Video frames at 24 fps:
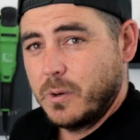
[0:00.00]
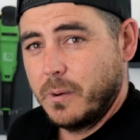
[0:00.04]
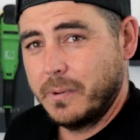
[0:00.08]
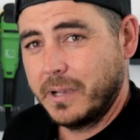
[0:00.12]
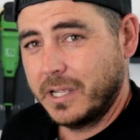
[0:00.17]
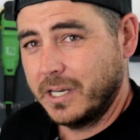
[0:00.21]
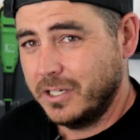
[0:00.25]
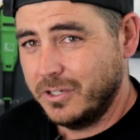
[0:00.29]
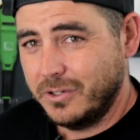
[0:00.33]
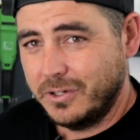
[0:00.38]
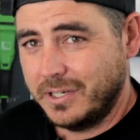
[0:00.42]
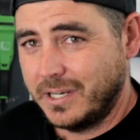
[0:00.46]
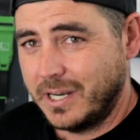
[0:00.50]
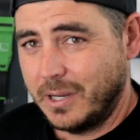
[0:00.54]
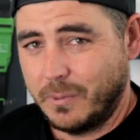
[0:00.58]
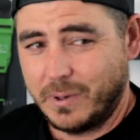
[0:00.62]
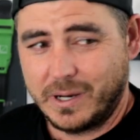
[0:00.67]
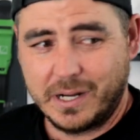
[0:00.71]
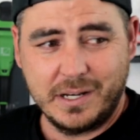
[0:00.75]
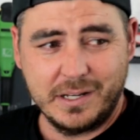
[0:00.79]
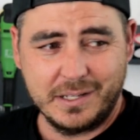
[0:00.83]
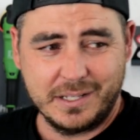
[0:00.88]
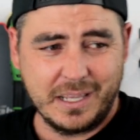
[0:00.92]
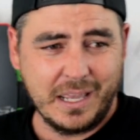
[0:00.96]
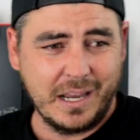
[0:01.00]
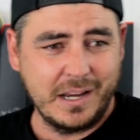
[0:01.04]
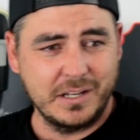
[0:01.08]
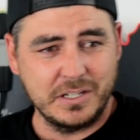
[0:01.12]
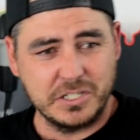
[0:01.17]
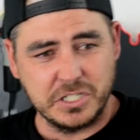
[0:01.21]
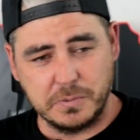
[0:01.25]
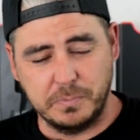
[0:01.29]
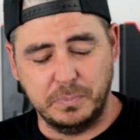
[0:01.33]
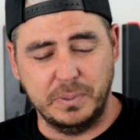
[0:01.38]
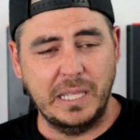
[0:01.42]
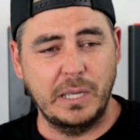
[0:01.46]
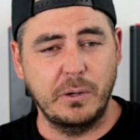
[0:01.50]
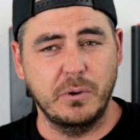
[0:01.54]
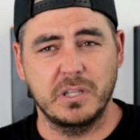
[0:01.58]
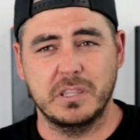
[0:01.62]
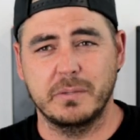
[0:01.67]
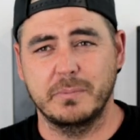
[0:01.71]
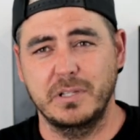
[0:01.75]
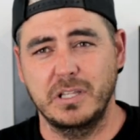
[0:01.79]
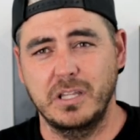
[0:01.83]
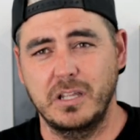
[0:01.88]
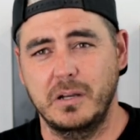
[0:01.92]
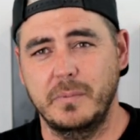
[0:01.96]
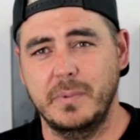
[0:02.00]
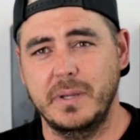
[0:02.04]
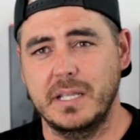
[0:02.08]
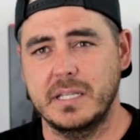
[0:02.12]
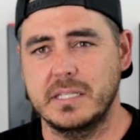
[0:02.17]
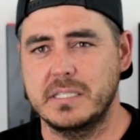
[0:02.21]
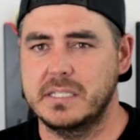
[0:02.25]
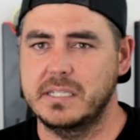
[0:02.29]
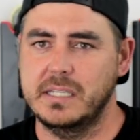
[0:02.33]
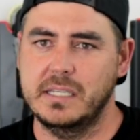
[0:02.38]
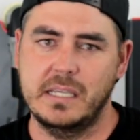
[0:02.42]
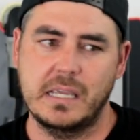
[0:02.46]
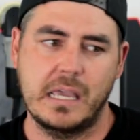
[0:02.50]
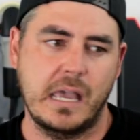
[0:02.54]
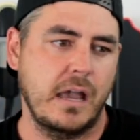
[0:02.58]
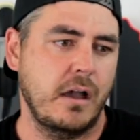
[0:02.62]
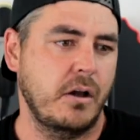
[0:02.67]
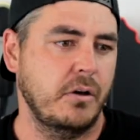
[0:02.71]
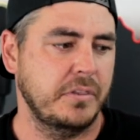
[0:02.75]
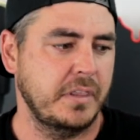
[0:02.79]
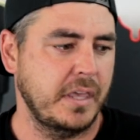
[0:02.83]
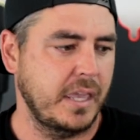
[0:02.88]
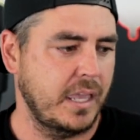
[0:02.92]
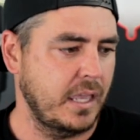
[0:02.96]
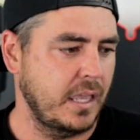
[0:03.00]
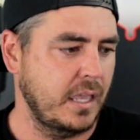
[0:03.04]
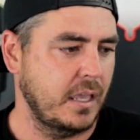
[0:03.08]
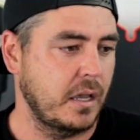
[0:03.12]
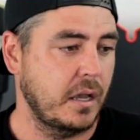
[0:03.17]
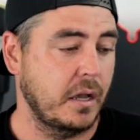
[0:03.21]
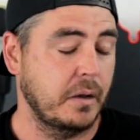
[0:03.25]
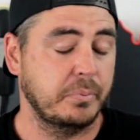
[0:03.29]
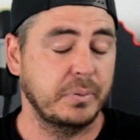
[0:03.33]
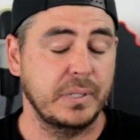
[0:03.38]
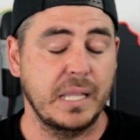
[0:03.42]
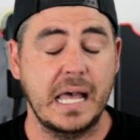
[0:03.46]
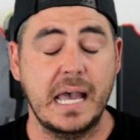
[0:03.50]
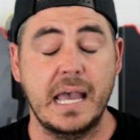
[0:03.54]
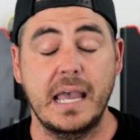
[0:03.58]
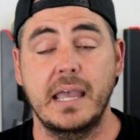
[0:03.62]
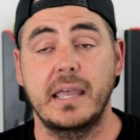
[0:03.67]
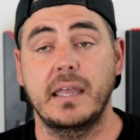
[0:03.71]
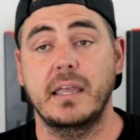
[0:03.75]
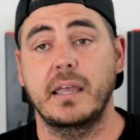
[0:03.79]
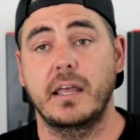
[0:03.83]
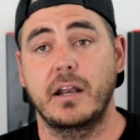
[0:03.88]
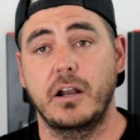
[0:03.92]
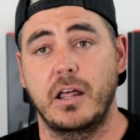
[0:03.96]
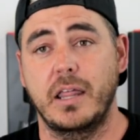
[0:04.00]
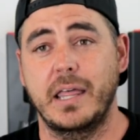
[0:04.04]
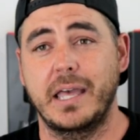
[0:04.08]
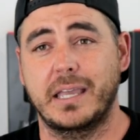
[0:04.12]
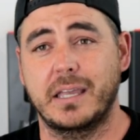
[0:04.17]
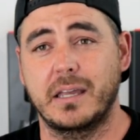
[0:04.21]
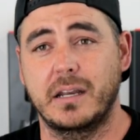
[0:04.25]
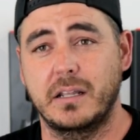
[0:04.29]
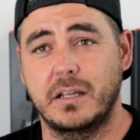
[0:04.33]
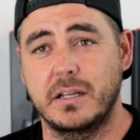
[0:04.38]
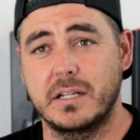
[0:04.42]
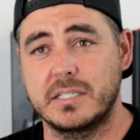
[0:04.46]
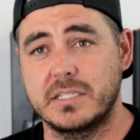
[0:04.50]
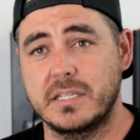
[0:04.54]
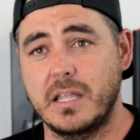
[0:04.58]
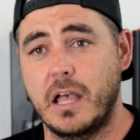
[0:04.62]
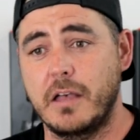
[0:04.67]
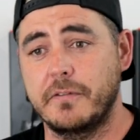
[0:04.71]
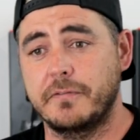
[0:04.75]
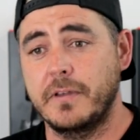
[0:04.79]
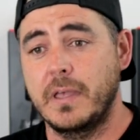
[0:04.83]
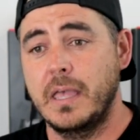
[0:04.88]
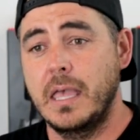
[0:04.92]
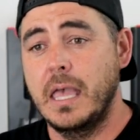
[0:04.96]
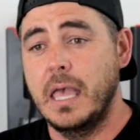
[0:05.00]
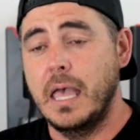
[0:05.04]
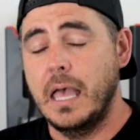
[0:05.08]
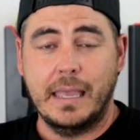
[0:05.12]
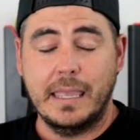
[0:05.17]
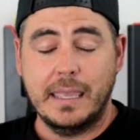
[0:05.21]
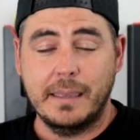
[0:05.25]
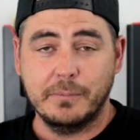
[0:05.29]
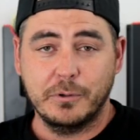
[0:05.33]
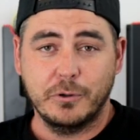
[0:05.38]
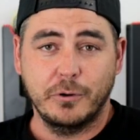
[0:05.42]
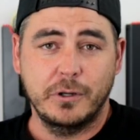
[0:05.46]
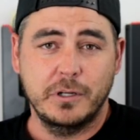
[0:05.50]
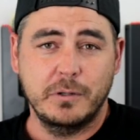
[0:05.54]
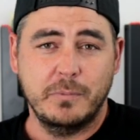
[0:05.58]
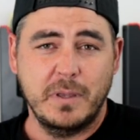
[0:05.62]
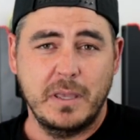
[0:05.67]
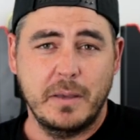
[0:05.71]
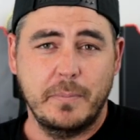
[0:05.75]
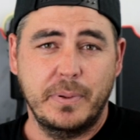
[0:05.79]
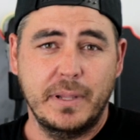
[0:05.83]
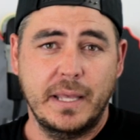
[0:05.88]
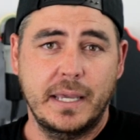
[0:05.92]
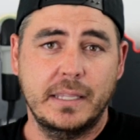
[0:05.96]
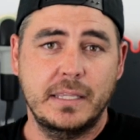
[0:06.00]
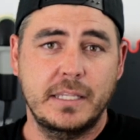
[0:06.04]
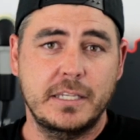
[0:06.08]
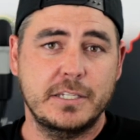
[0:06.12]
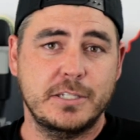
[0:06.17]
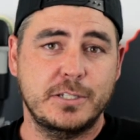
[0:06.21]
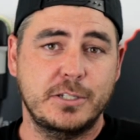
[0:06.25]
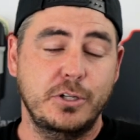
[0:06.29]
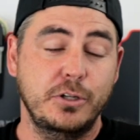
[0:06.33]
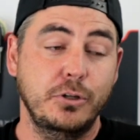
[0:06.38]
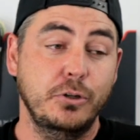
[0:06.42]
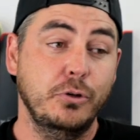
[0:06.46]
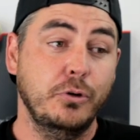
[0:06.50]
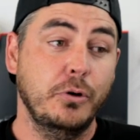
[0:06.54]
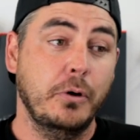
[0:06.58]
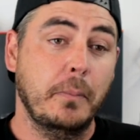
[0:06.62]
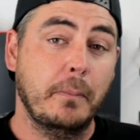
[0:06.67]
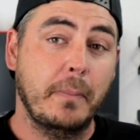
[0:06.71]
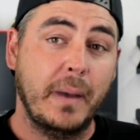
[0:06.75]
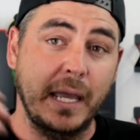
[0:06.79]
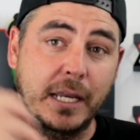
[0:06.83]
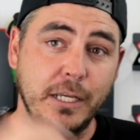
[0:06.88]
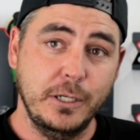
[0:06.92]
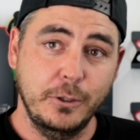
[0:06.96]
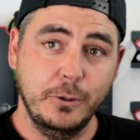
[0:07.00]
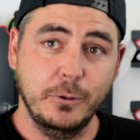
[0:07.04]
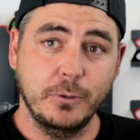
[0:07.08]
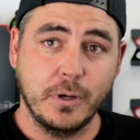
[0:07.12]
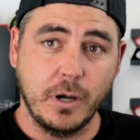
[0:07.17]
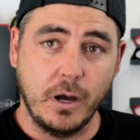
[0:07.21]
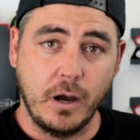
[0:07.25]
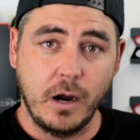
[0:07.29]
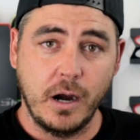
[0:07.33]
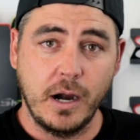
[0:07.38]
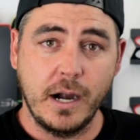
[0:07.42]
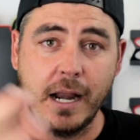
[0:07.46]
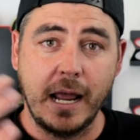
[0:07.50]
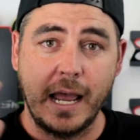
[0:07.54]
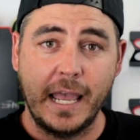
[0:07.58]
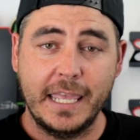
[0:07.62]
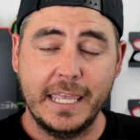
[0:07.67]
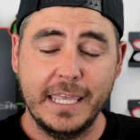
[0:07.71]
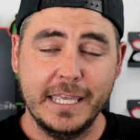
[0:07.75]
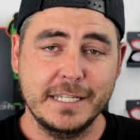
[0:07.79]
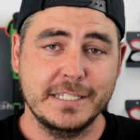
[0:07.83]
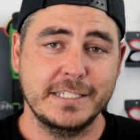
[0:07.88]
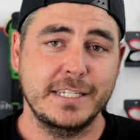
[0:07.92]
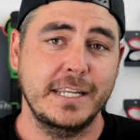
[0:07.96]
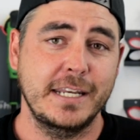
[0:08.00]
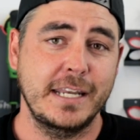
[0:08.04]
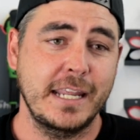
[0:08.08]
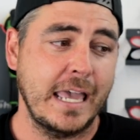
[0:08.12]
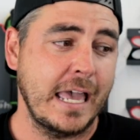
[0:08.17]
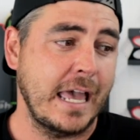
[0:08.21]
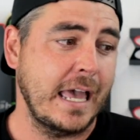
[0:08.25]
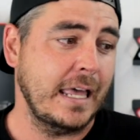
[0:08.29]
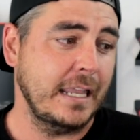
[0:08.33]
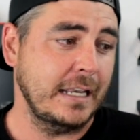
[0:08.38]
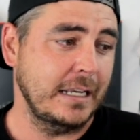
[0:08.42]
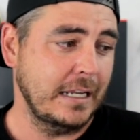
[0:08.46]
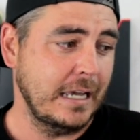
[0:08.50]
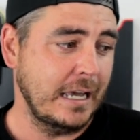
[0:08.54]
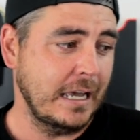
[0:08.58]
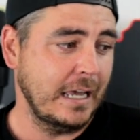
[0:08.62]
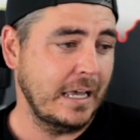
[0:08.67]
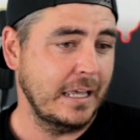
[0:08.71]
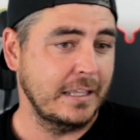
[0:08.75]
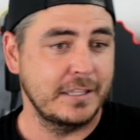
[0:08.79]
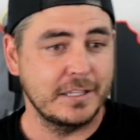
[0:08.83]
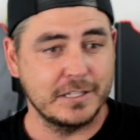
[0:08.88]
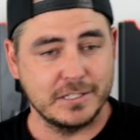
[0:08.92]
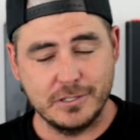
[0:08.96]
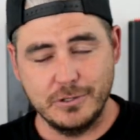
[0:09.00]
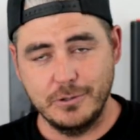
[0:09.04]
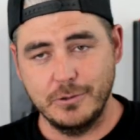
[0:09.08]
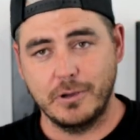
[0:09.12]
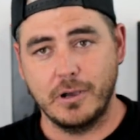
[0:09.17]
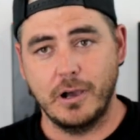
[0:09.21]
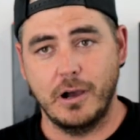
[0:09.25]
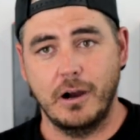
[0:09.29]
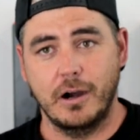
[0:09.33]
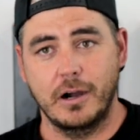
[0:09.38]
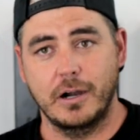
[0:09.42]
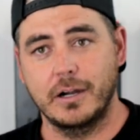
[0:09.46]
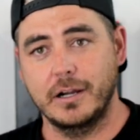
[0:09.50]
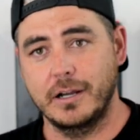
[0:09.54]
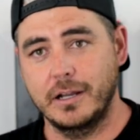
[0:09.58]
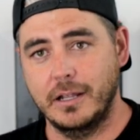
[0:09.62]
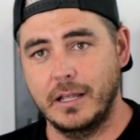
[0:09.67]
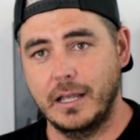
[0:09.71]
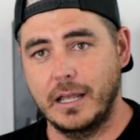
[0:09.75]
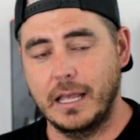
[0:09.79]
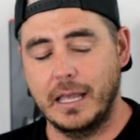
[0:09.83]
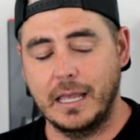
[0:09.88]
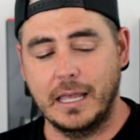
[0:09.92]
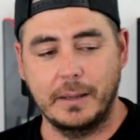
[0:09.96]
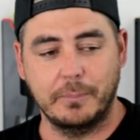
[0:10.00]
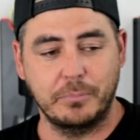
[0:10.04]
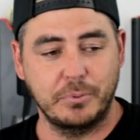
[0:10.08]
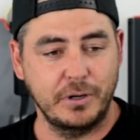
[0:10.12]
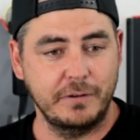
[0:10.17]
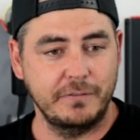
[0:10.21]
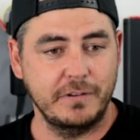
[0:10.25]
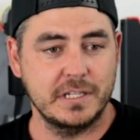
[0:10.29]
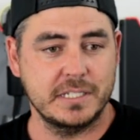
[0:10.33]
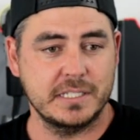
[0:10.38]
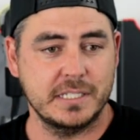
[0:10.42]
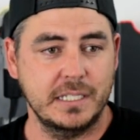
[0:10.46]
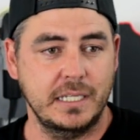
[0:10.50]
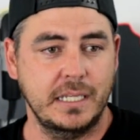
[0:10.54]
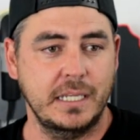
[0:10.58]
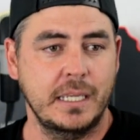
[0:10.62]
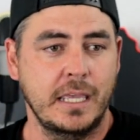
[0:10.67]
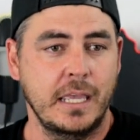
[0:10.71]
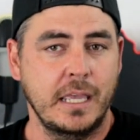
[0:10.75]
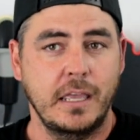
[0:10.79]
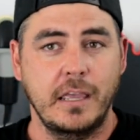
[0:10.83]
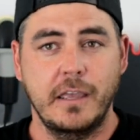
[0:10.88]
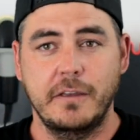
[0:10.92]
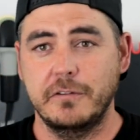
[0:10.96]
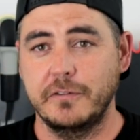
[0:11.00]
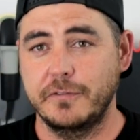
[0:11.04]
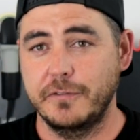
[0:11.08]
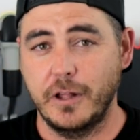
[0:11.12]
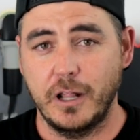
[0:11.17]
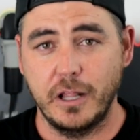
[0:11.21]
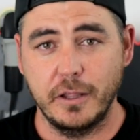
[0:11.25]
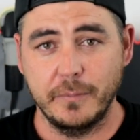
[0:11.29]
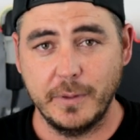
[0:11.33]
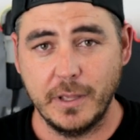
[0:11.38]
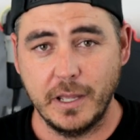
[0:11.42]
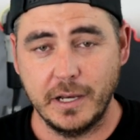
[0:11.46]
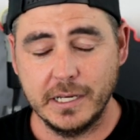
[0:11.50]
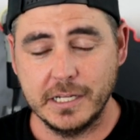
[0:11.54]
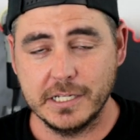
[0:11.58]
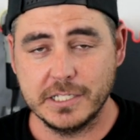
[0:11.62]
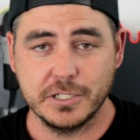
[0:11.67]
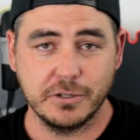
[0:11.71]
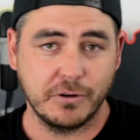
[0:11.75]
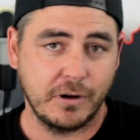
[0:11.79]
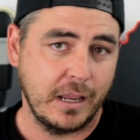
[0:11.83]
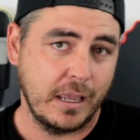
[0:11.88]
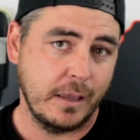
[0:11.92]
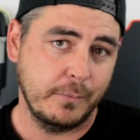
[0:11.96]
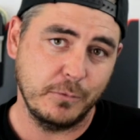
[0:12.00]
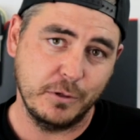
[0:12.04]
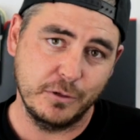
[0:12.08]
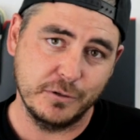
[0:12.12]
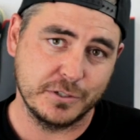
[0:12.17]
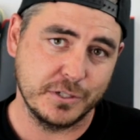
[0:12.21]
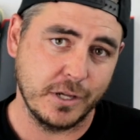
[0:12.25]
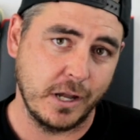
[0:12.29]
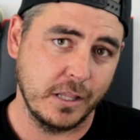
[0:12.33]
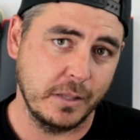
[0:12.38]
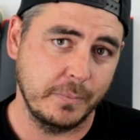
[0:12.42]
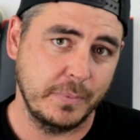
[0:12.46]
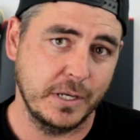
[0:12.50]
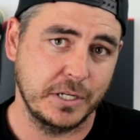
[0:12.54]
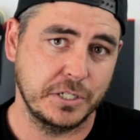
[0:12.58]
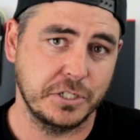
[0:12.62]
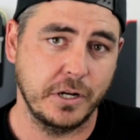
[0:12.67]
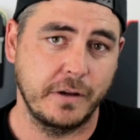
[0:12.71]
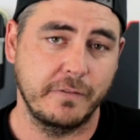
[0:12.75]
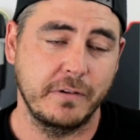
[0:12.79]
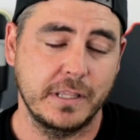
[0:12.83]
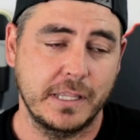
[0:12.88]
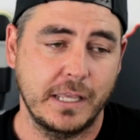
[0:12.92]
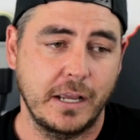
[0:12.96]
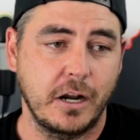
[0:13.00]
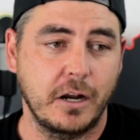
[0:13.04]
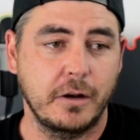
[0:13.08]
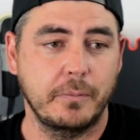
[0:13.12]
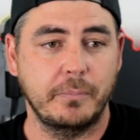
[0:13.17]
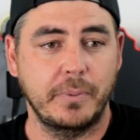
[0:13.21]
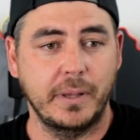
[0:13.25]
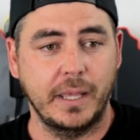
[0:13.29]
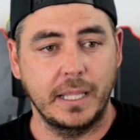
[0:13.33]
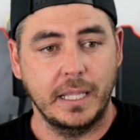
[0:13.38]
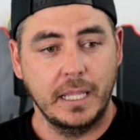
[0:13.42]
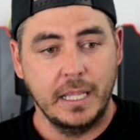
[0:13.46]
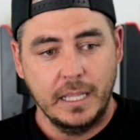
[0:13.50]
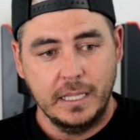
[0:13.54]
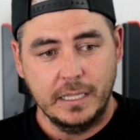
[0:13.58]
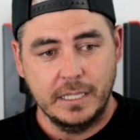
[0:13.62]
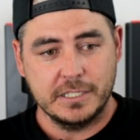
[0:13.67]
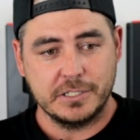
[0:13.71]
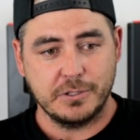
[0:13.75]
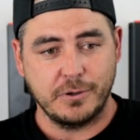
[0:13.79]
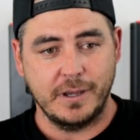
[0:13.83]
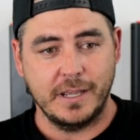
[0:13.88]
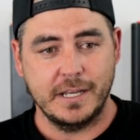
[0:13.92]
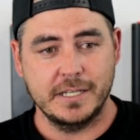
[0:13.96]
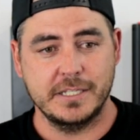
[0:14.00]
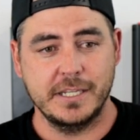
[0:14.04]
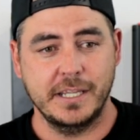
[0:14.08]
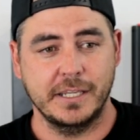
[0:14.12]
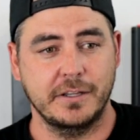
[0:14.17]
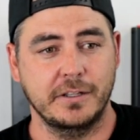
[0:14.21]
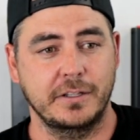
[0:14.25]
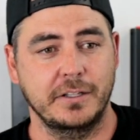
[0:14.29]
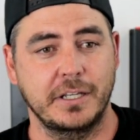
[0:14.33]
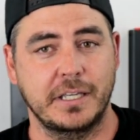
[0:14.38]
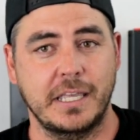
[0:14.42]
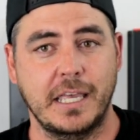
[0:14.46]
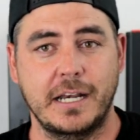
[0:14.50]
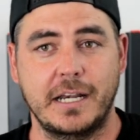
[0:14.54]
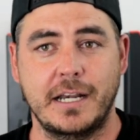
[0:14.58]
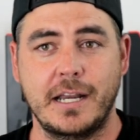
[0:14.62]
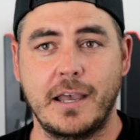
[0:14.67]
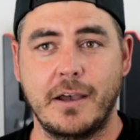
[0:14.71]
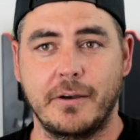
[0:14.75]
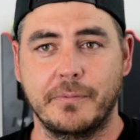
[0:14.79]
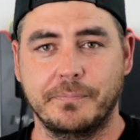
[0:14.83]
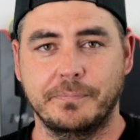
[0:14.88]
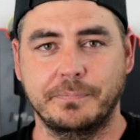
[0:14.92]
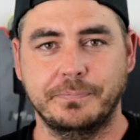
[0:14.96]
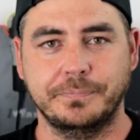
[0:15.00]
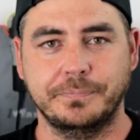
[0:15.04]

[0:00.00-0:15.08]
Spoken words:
that's what we're gonna do today. We're gonna kind of just play with them a little bit, see how they apply and all that kind of good stuff. I am going to be applying these to my new car. I hinted at this new car previously. If you follow me on Instagram, you saw the picture of it there, but let's go ahead and take a look at it now.